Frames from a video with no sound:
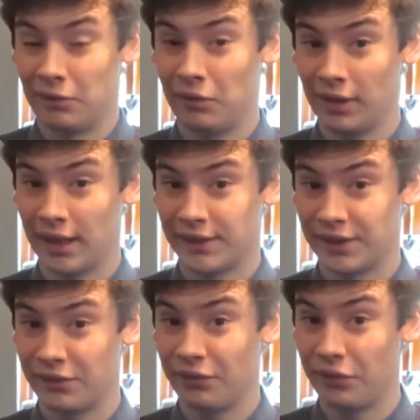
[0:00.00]
What
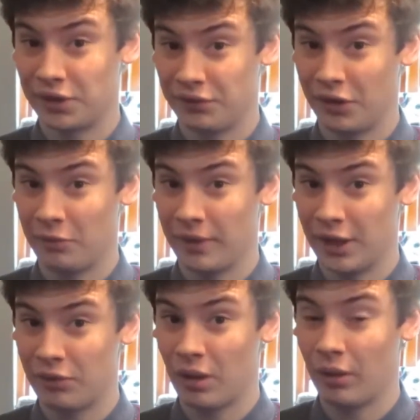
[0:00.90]
lasted for 45
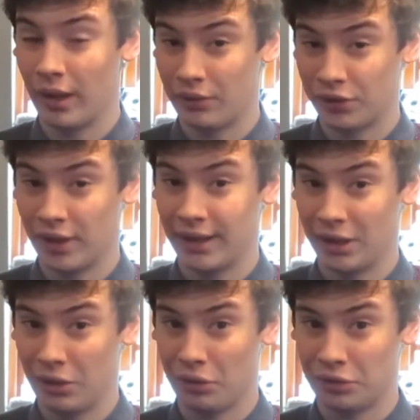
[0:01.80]
minutes while we were outside
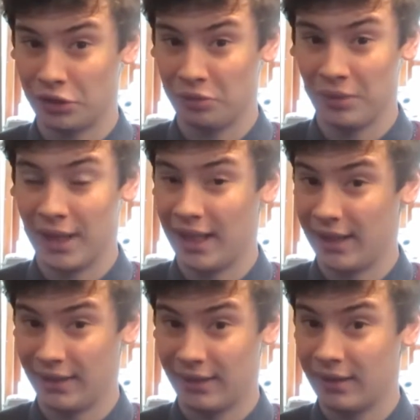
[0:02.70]
in costume,
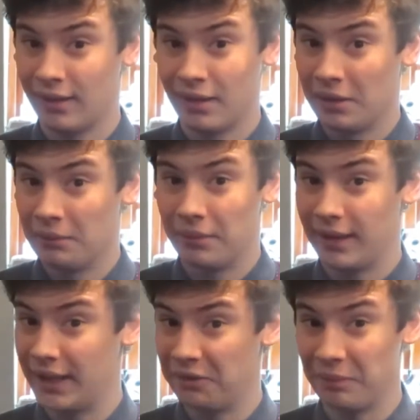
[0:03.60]
and
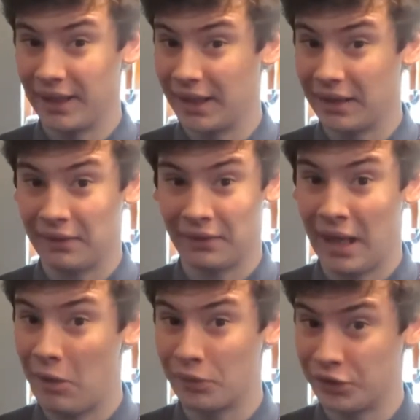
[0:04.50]
believe me,
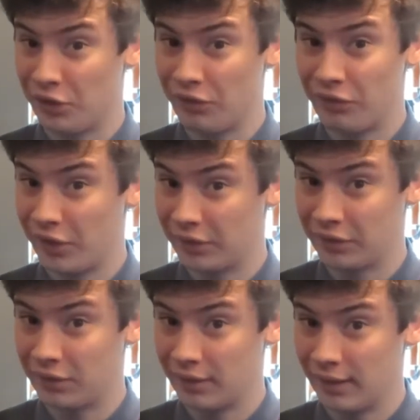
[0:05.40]
that was not
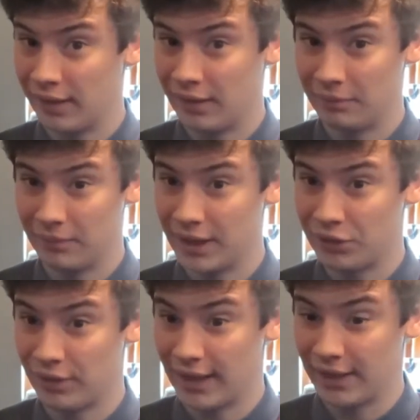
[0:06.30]
fun.
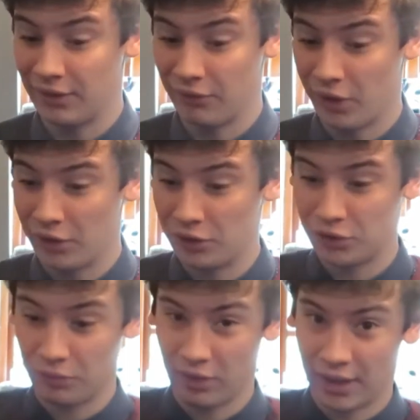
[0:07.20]
Literally the
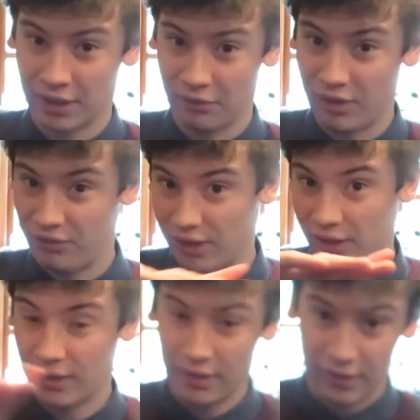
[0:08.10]
roads were like a river.
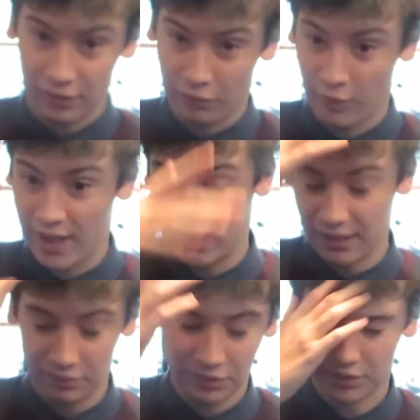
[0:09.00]
The way
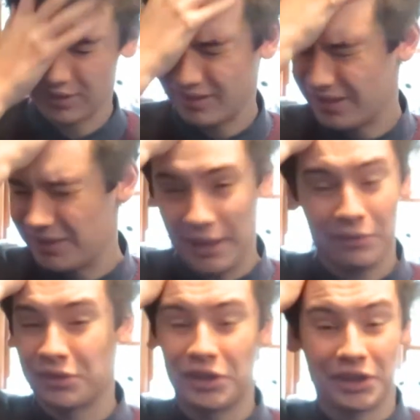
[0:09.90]

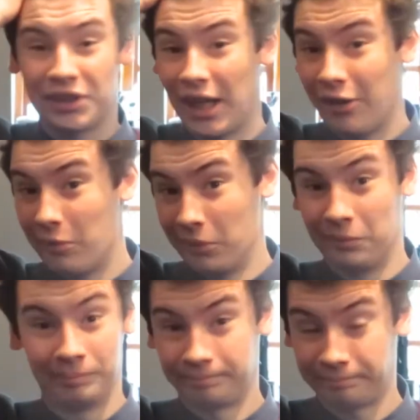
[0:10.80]
it was just terrible.